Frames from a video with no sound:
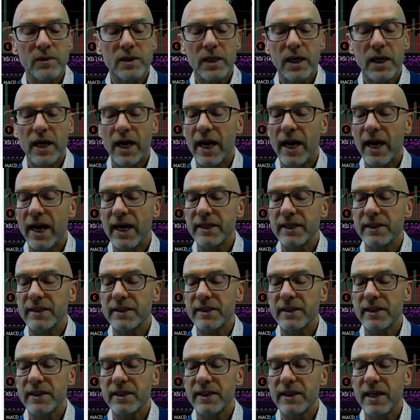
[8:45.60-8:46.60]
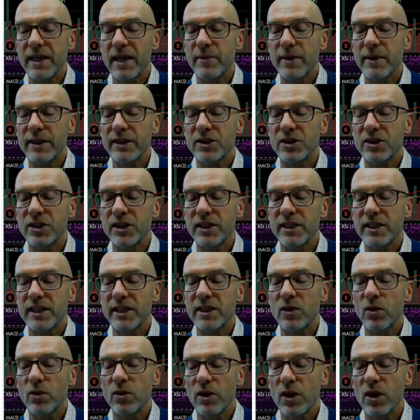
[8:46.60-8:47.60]
and the MACD,
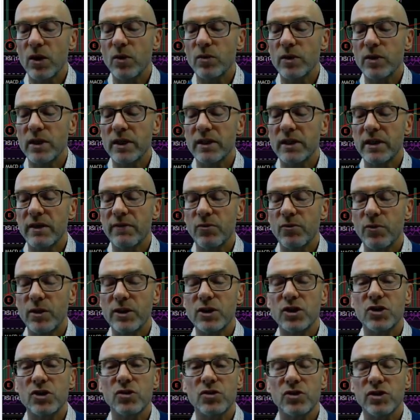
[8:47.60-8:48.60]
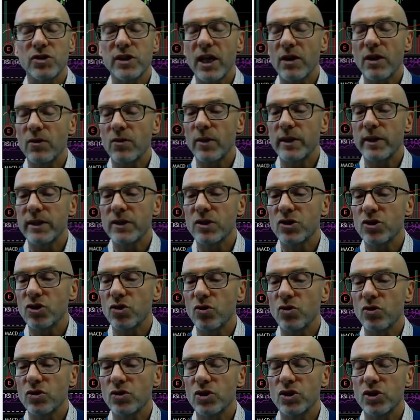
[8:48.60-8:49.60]
although the differential's narrowing, the
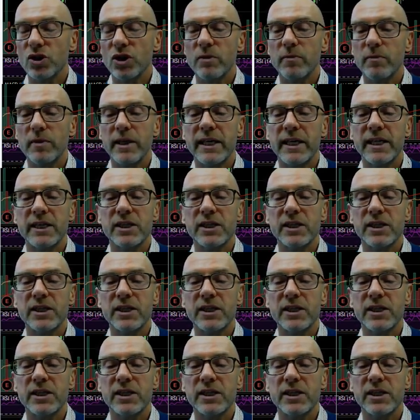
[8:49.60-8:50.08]
short term is